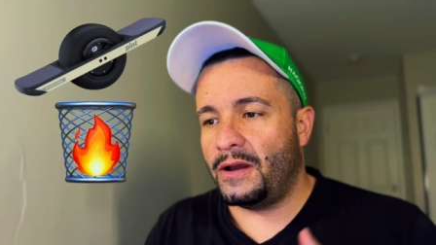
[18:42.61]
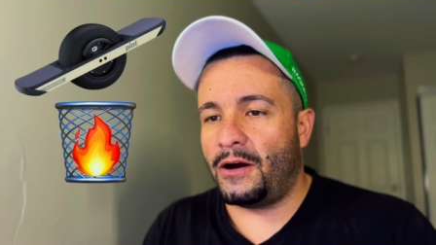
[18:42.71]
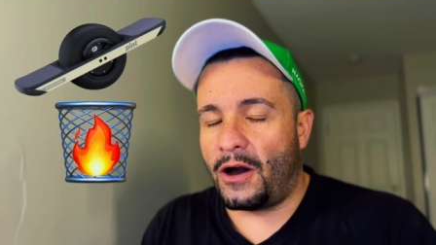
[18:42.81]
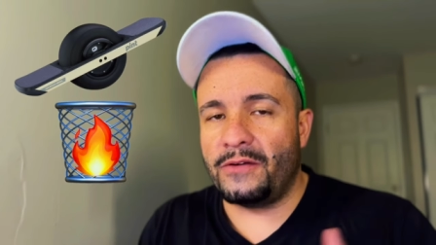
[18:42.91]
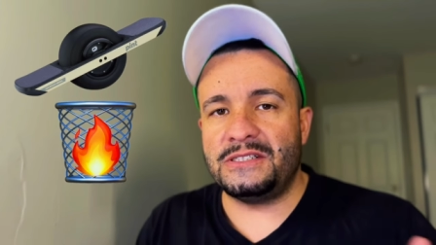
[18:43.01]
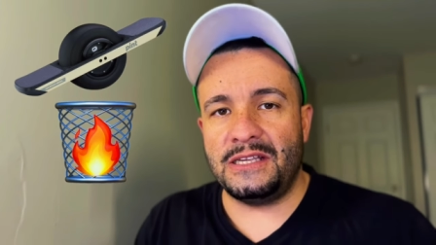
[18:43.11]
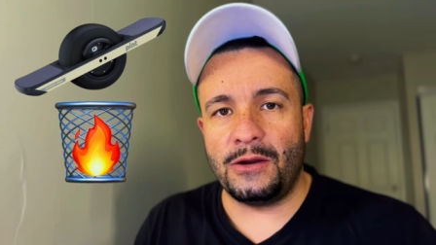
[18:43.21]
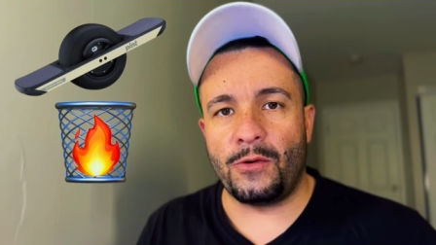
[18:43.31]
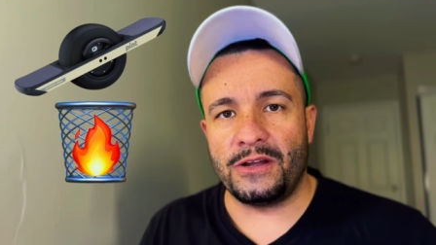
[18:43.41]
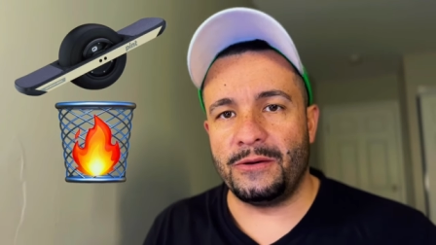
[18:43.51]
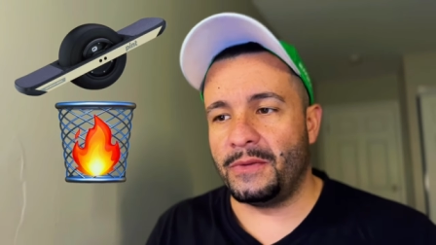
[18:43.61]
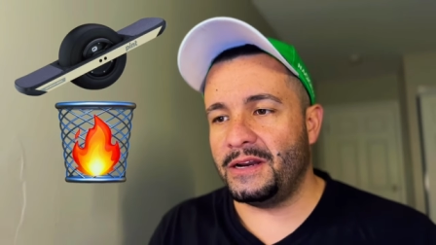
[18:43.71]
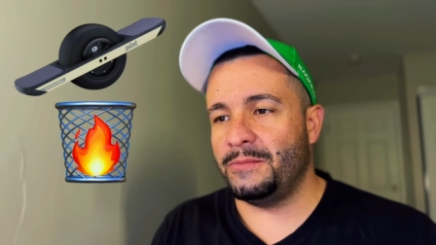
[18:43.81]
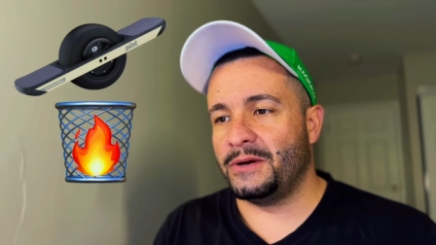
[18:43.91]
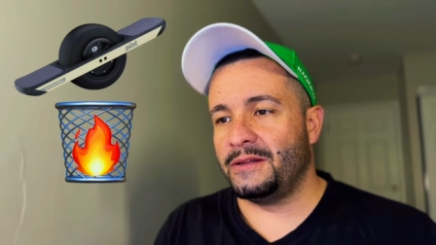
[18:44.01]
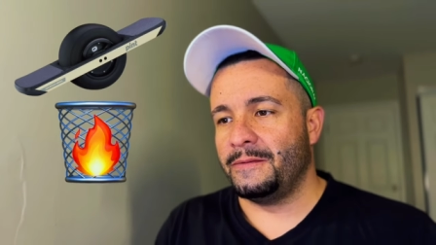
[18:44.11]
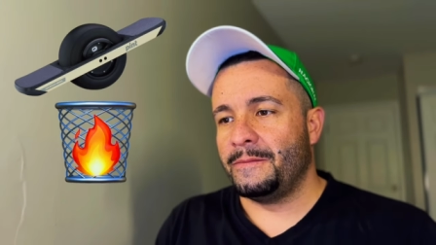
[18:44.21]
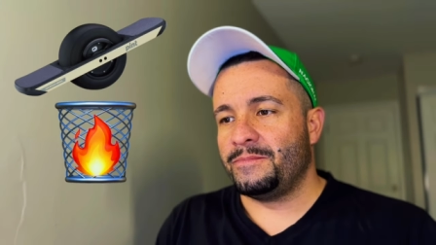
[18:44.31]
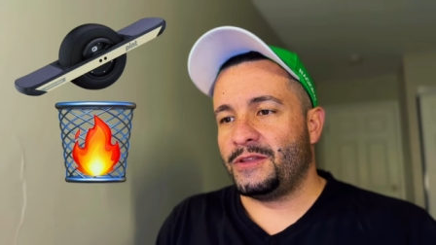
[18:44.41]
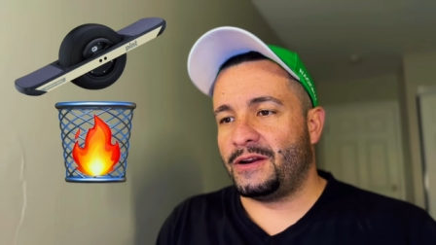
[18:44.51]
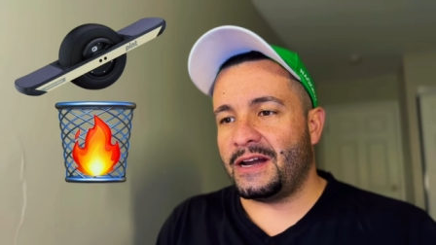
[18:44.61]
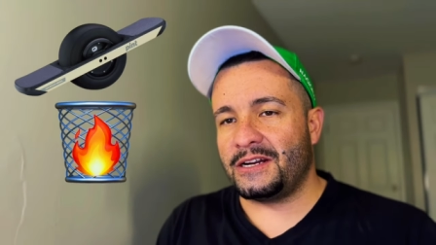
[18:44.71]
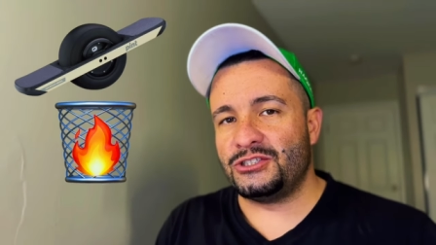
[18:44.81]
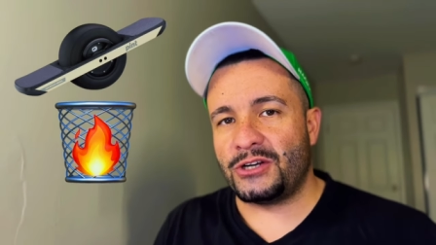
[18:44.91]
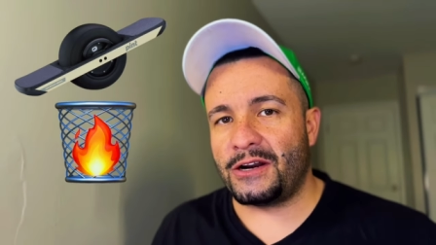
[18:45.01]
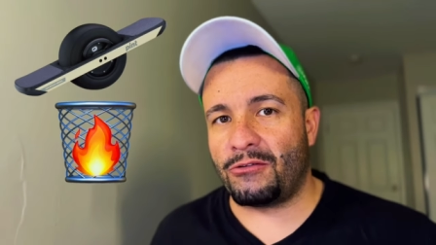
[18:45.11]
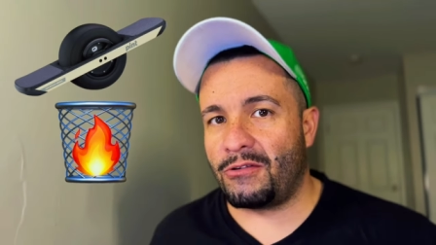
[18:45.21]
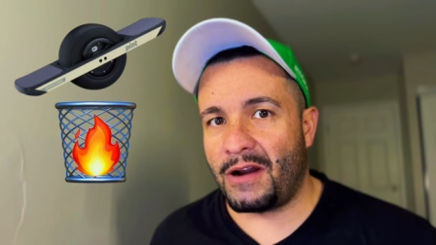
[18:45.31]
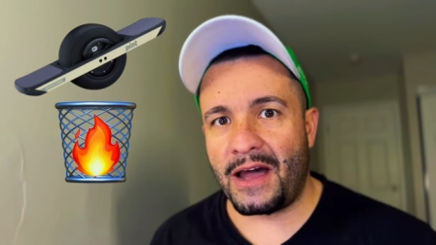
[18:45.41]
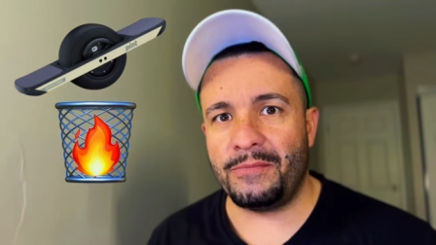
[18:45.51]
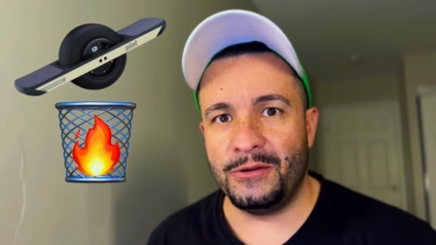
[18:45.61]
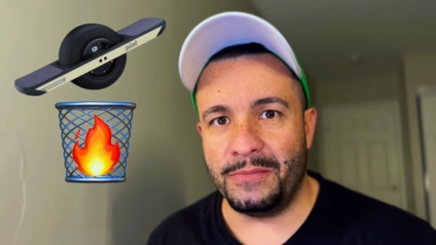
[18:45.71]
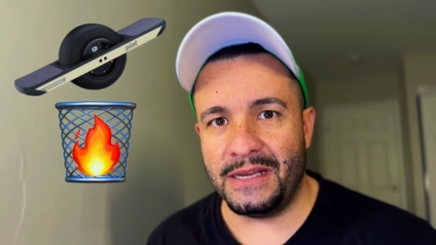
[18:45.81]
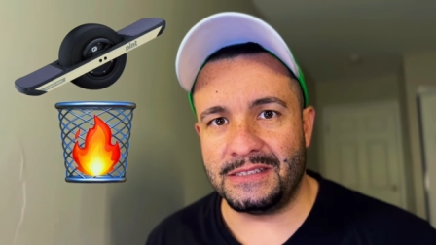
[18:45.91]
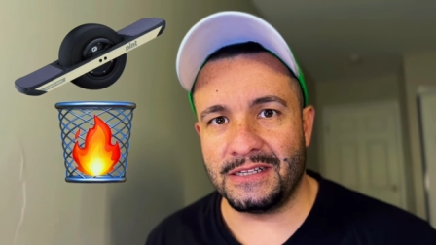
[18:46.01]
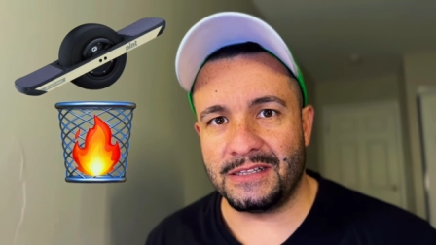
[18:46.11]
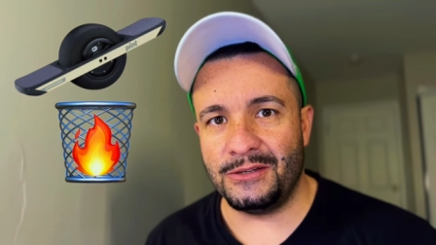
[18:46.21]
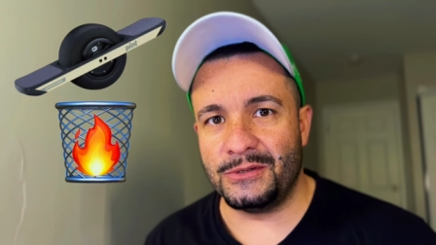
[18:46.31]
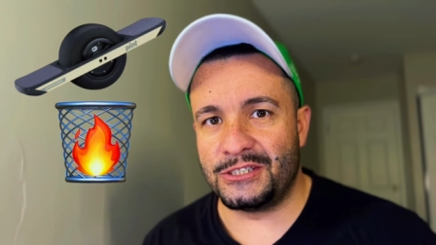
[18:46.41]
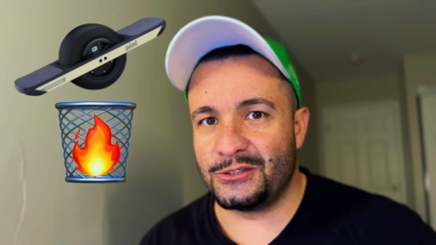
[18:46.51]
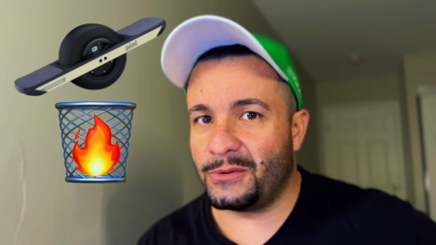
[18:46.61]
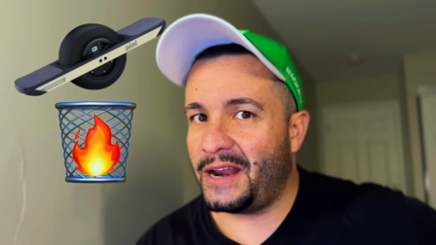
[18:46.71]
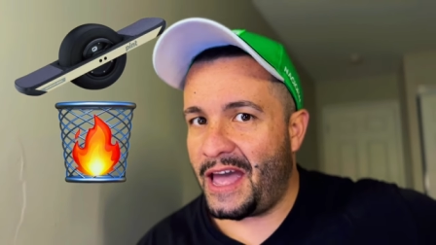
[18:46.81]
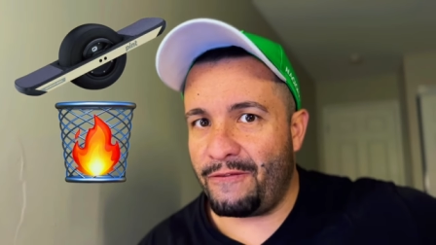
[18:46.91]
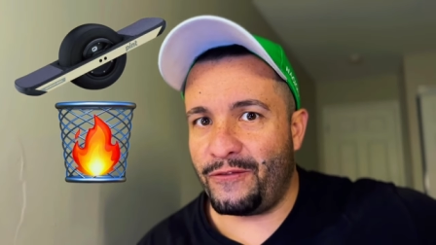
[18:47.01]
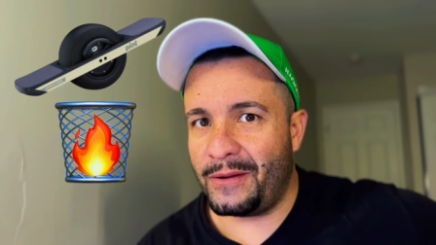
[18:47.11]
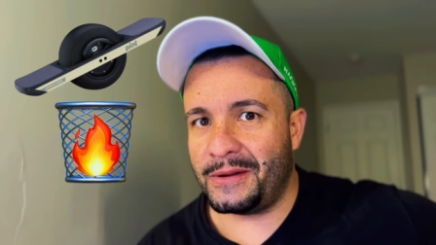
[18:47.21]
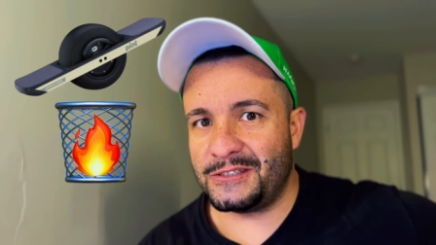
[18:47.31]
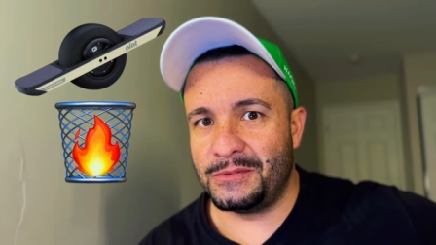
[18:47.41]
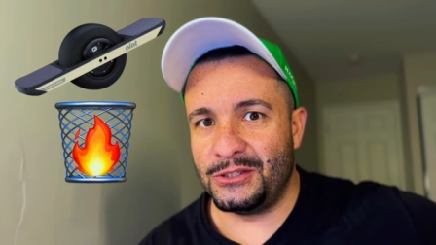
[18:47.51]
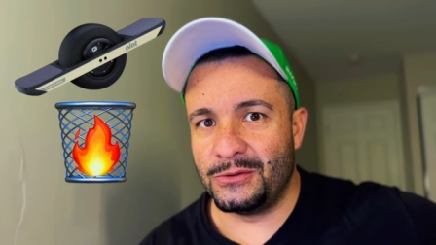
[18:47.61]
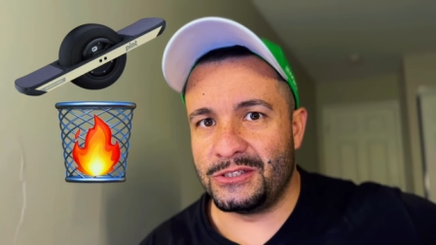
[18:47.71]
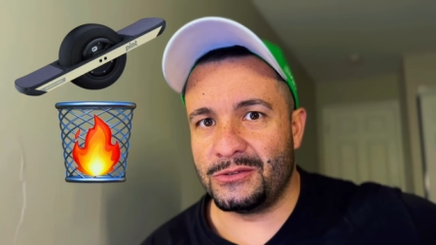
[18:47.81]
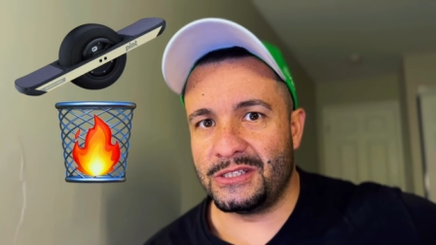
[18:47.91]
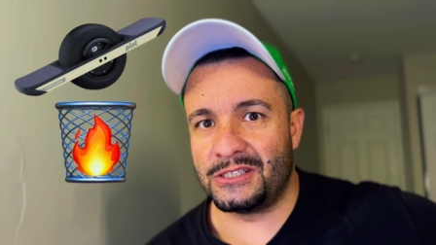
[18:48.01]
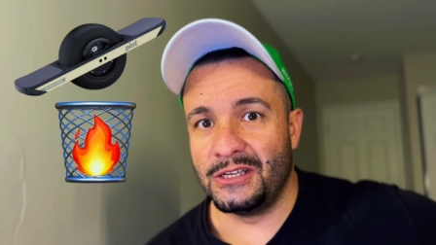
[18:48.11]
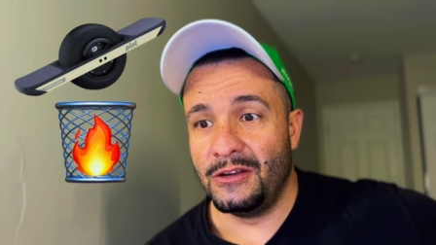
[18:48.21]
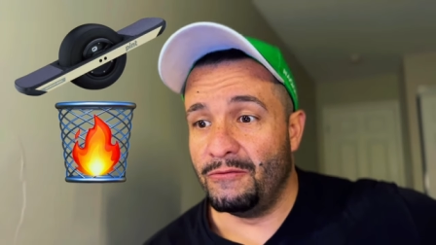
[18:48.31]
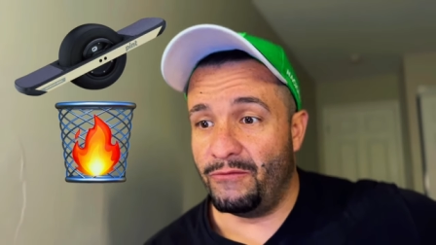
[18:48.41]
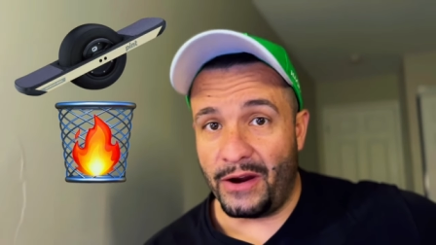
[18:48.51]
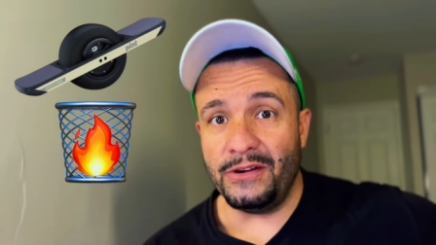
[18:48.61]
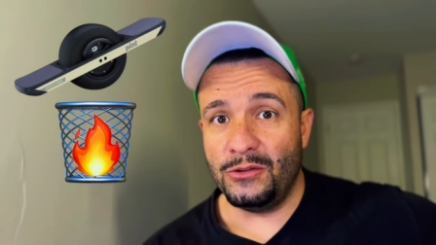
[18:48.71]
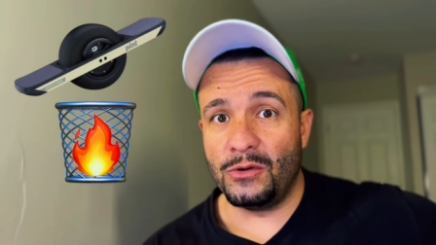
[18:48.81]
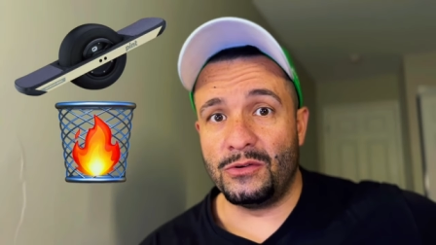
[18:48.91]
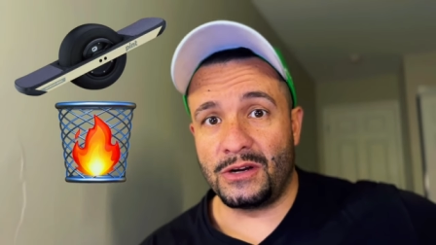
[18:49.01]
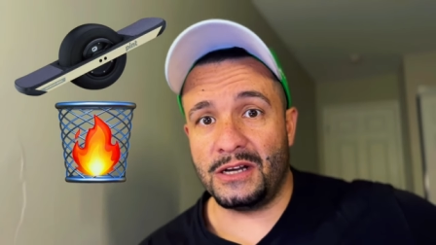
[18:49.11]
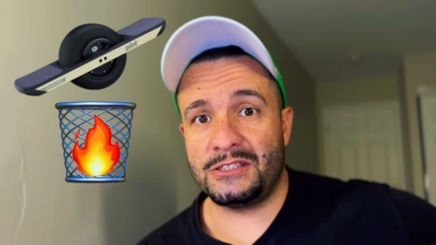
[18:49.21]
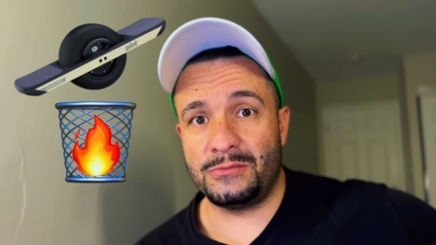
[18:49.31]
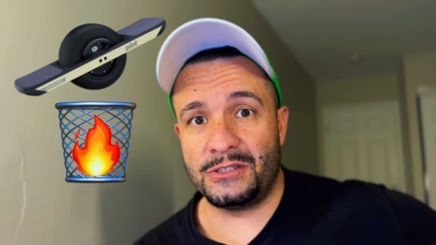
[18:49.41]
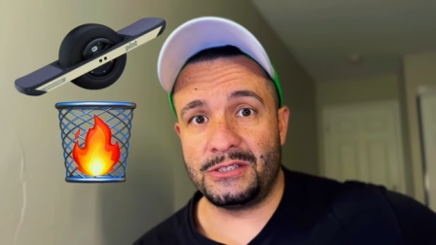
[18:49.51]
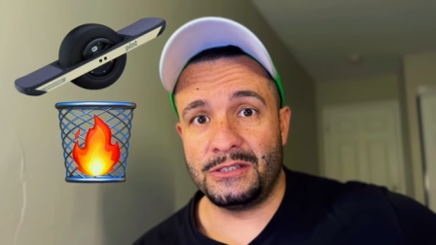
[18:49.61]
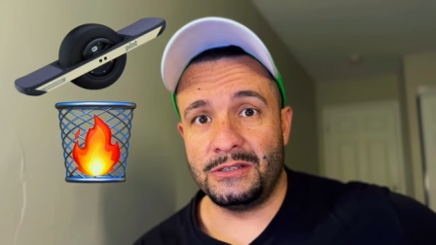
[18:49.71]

obviously they want your money, but they're not going to try to rob you basically, which is what FM has been doing to its very loyal customers.